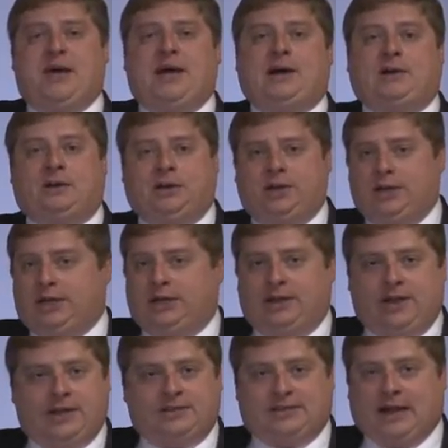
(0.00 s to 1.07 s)
bell
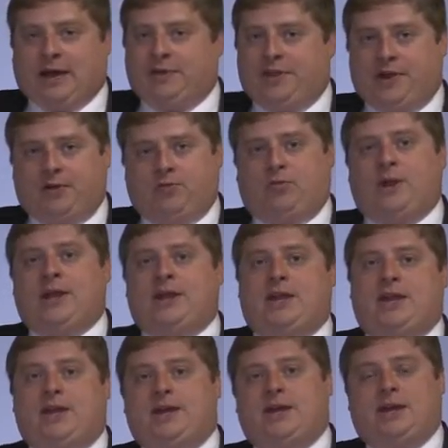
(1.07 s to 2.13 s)
that is out there
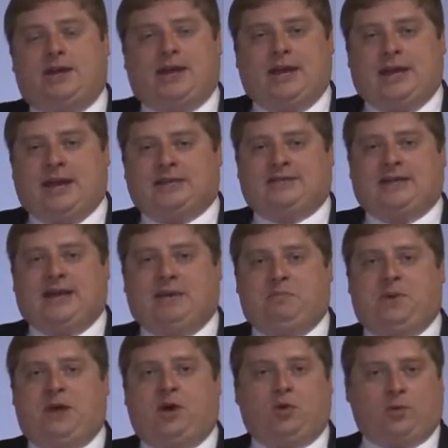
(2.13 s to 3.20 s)
ringing, and as that
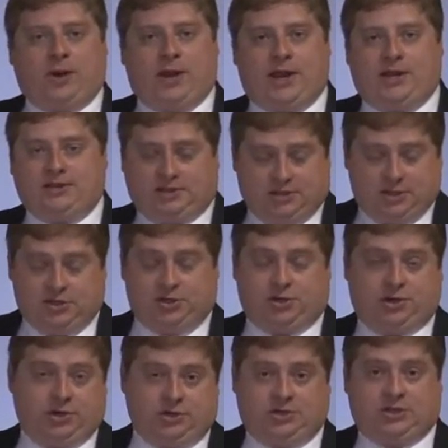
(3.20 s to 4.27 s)
bell rings, the
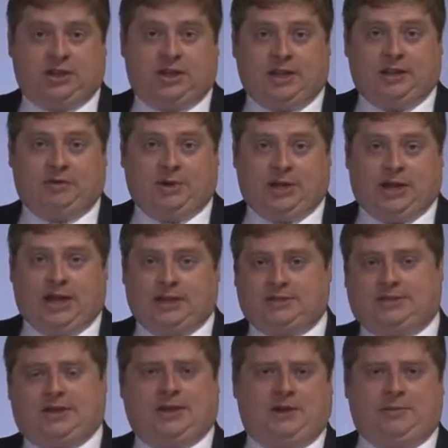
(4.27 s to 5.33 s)
jurors suddenly
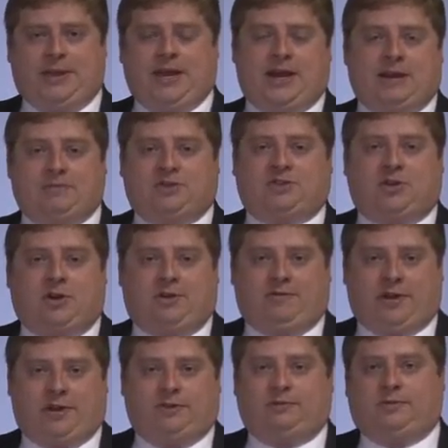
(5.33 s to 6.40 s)
realize, oh man, I'm starving,